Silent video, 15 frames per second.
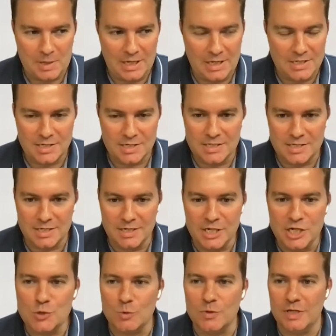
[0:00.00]
it's a
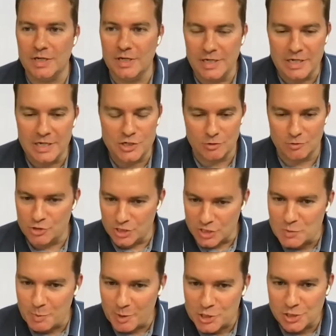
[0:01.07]
niche within a niche.
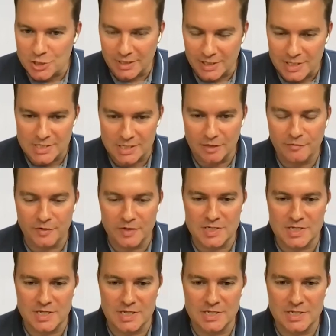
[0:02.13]
Geospatial in itself
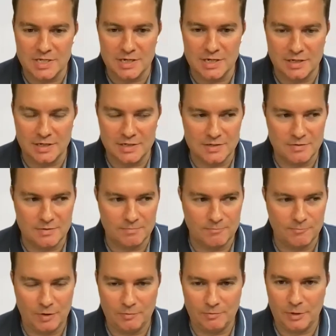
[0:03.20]
is it's
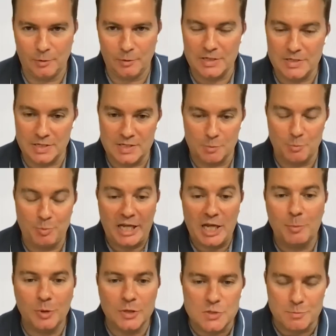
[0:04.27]

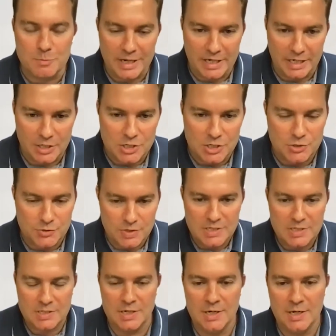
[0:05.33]
applicable to many
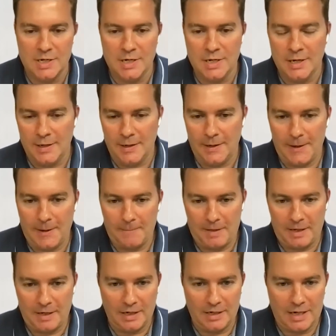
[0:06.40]
industries, and
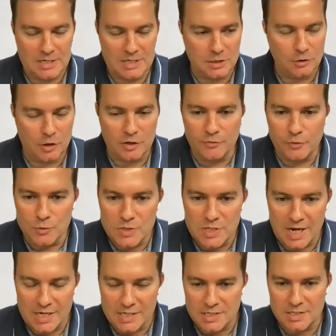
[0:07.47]
it has a lot of use
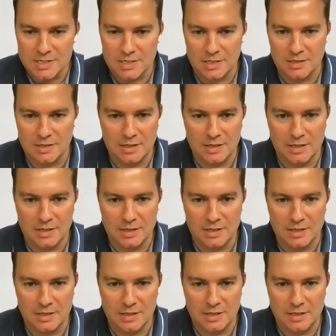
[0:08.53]
cases, and
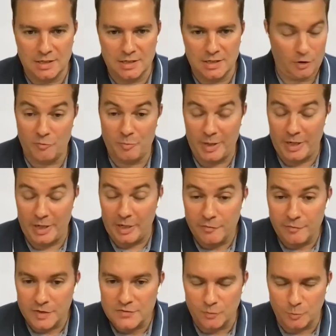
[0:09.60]
it's a lot of benefits
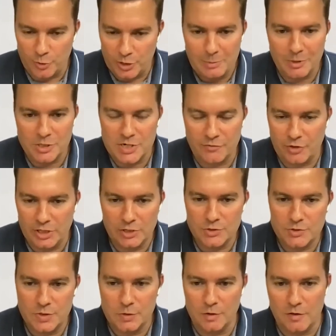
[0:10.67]
for pretty much every industry you
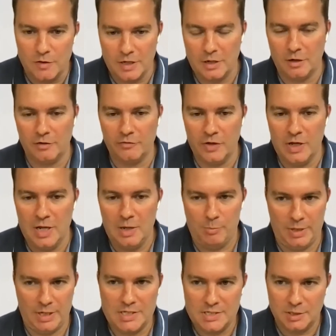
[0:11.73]
can think of. but
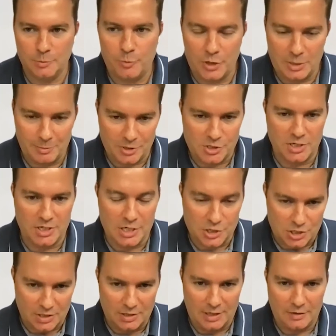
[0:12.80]
it's still pretty much a niche.
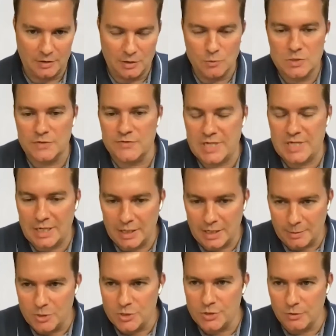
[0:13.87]
And the use of satellite
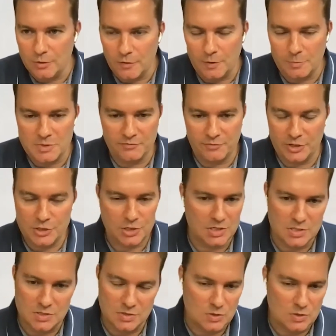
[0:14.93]
imagery and Earth observation
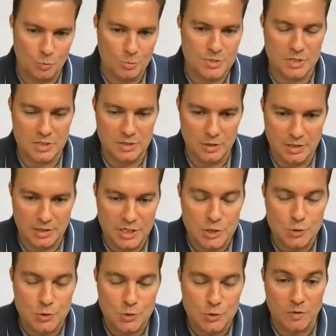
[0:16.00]
is almost a
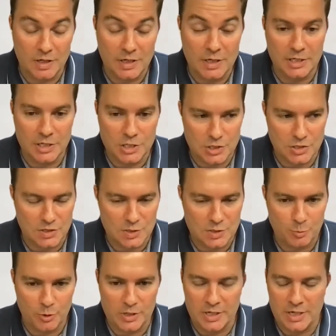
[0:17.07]
niche within a niche at this point.
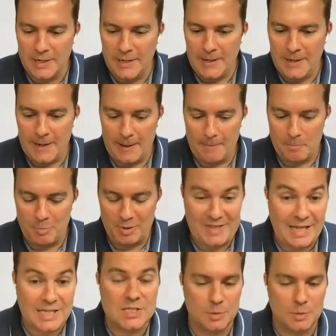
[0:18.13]
But that's
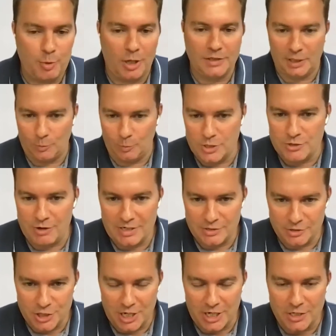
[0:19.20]
the part that we're trying to
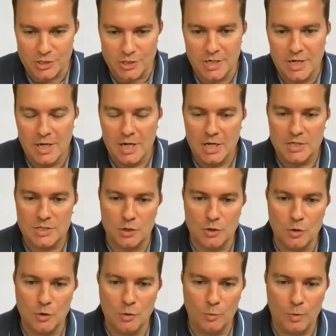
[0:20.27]
change.
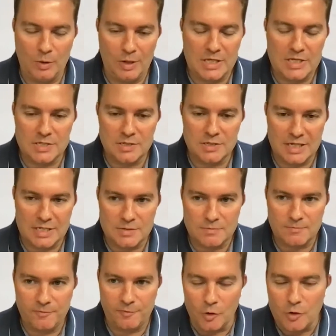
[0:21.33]
So let's
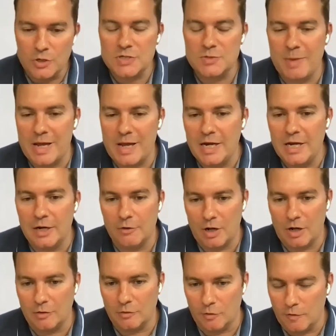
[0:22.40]
focus mainly
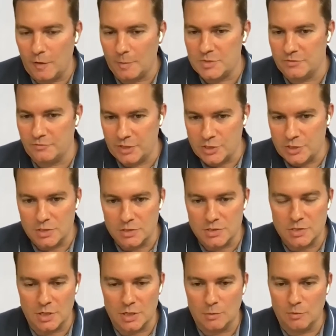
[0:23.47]
around Earth observation to
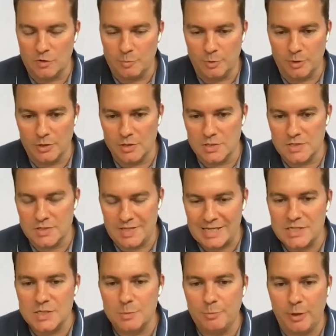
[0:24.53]
start with, because
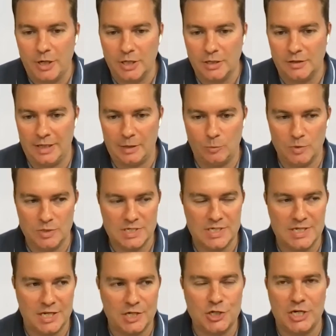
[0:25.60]
that's the part that was
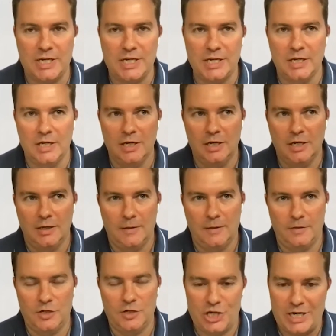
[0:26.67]
essentially
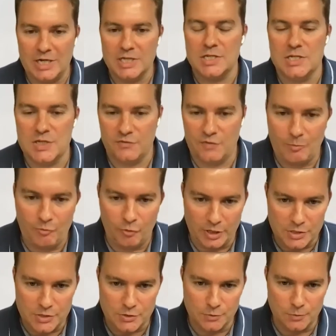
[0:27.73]
the genesis of
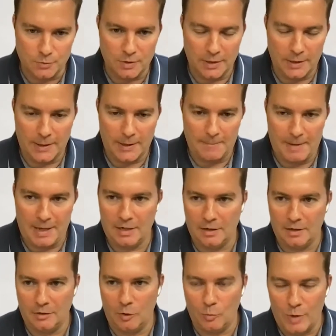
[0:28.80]
UP42,
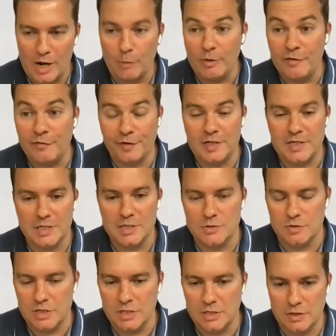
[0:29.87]
and where we fit into
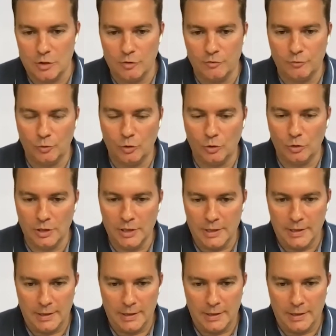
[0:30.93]
the overall